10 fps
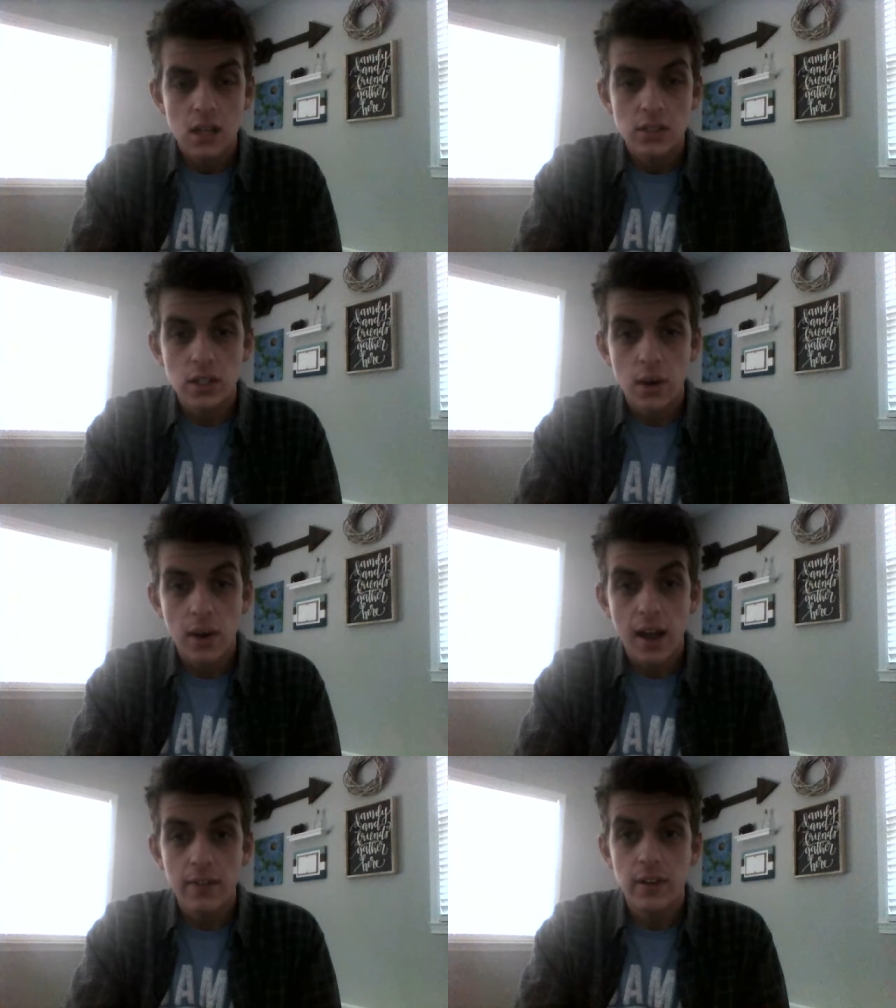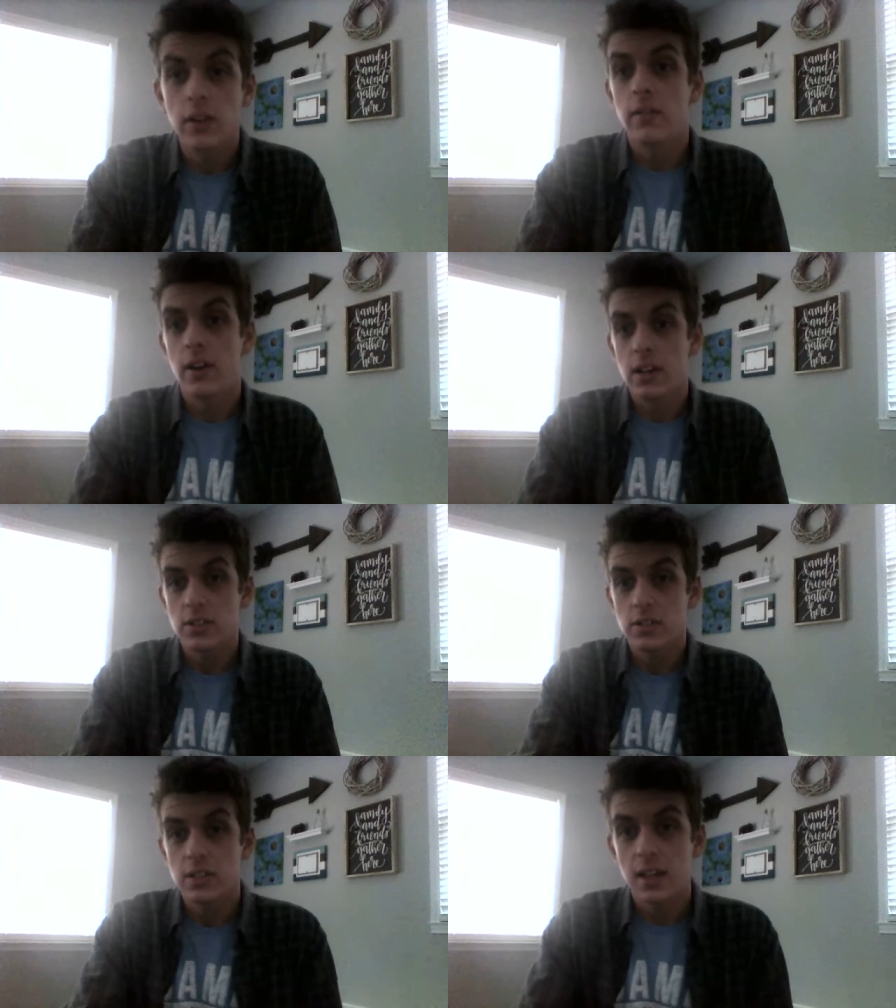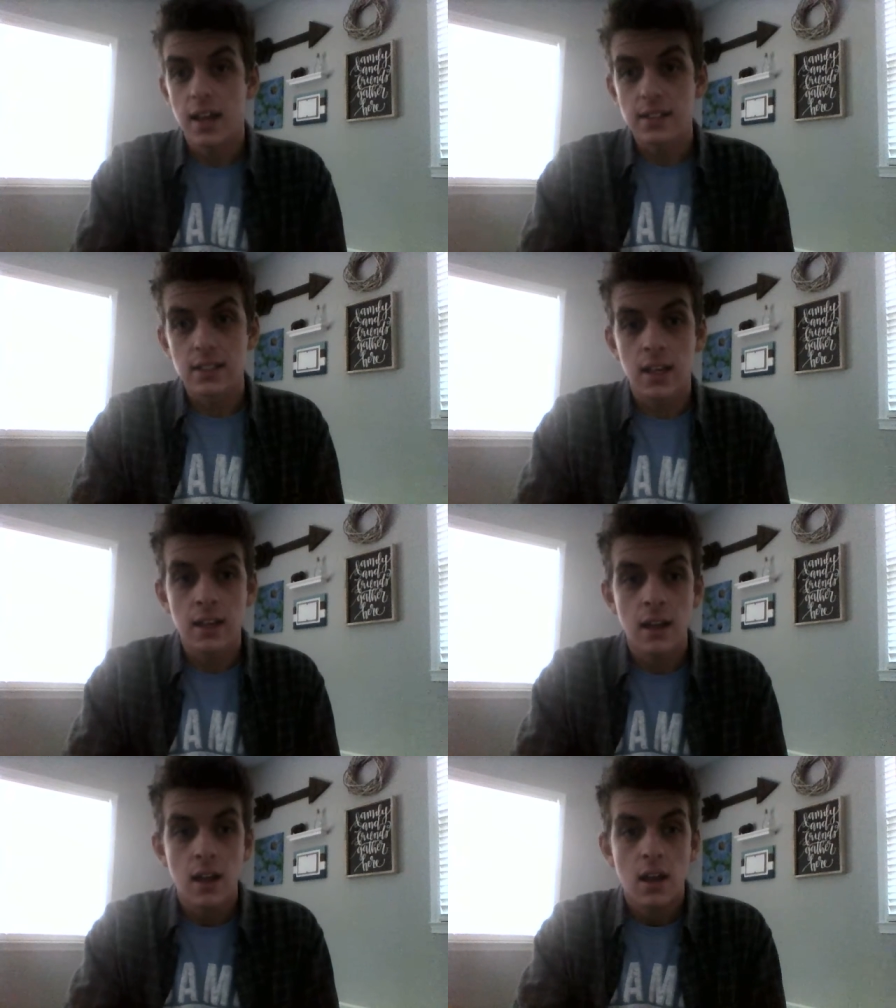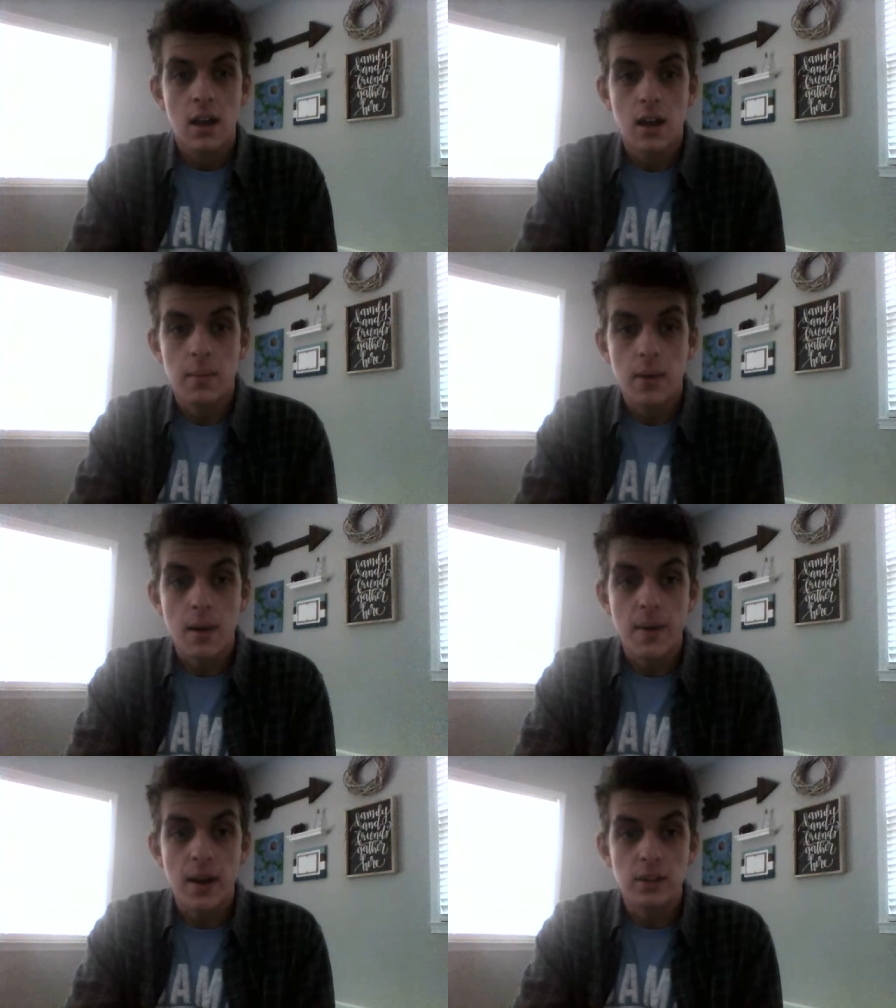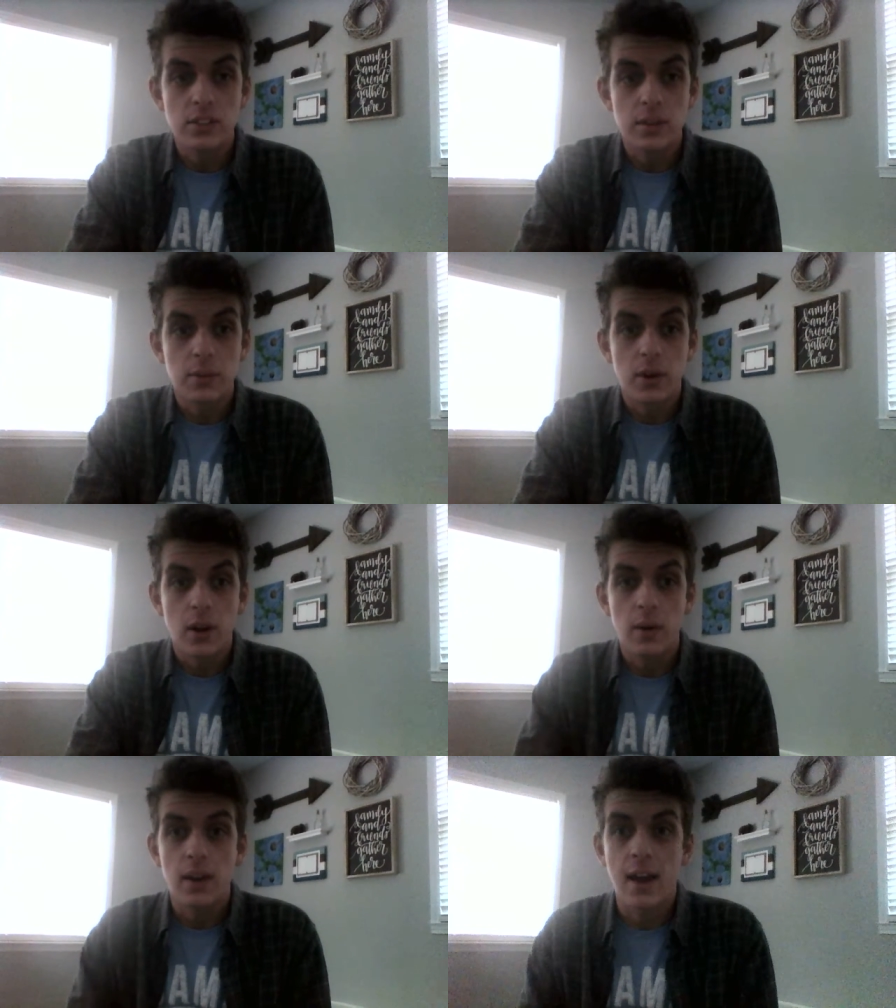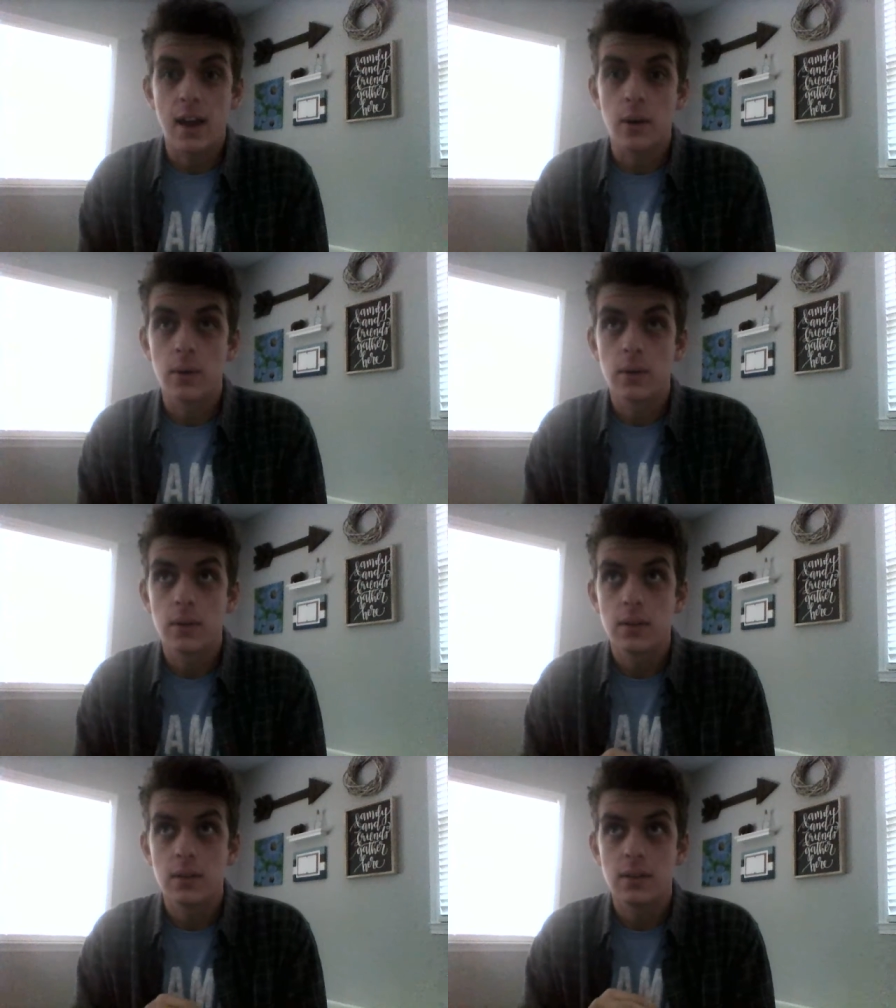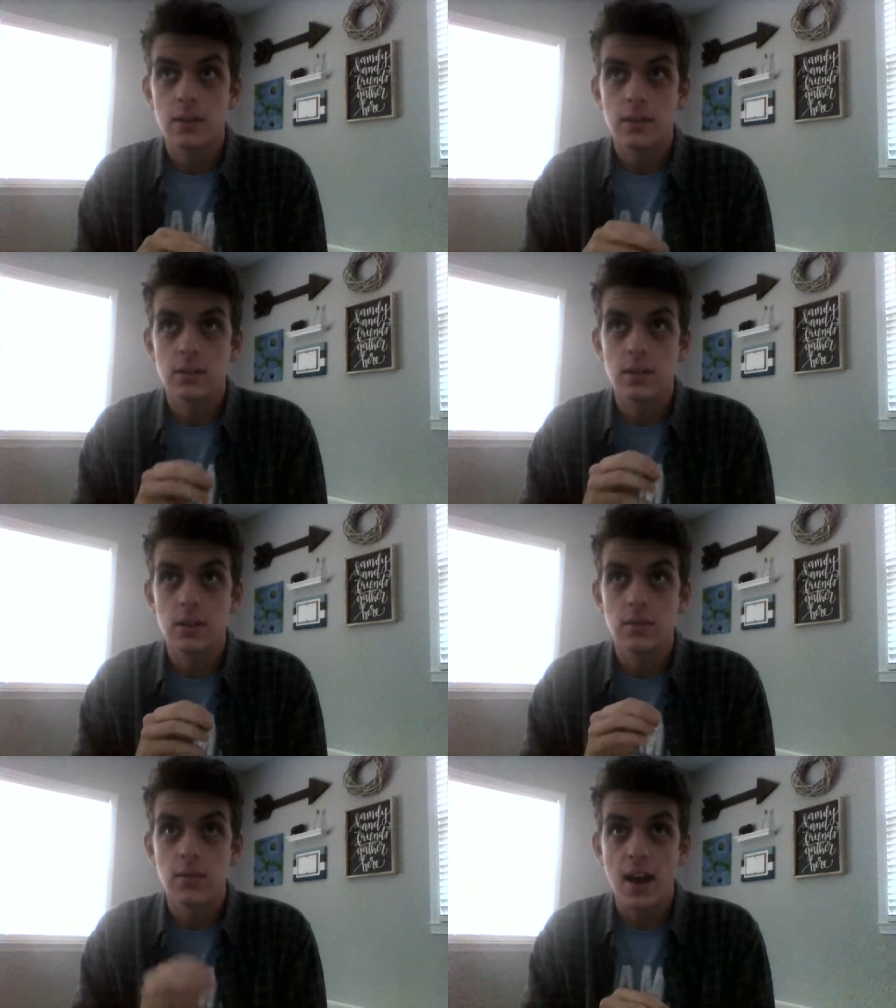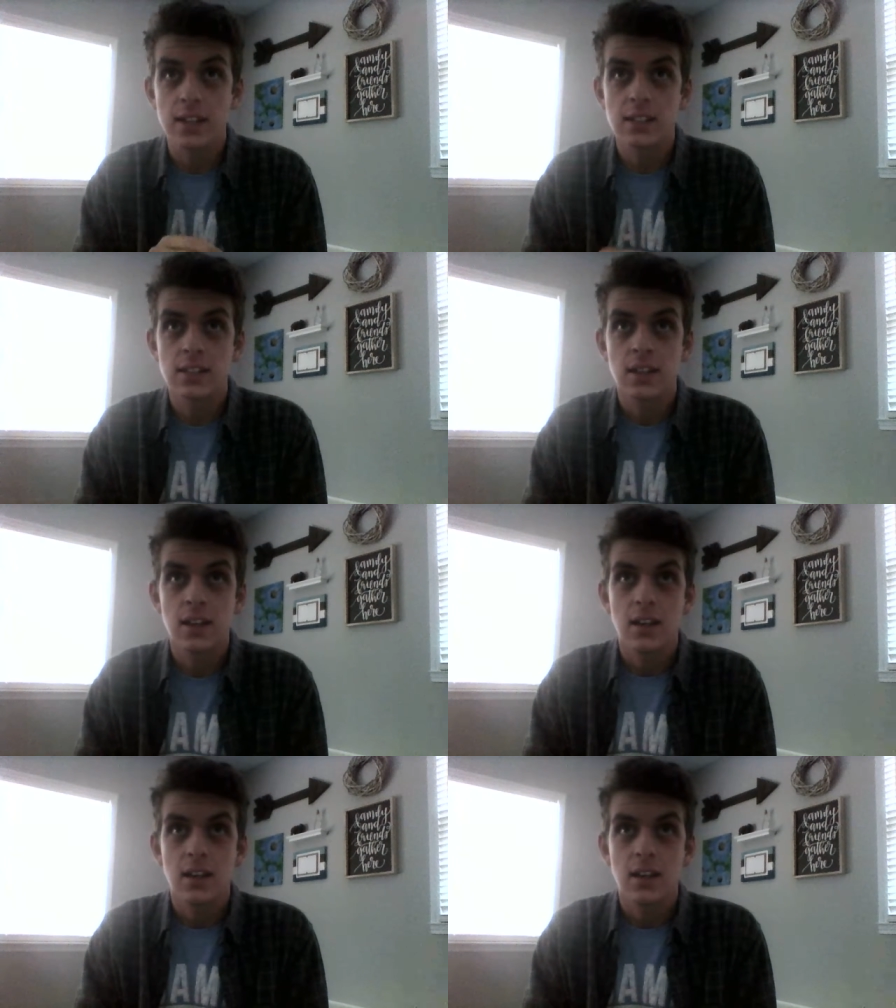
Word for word: So I found a very interesting essay um, about Jim Crow and how Rice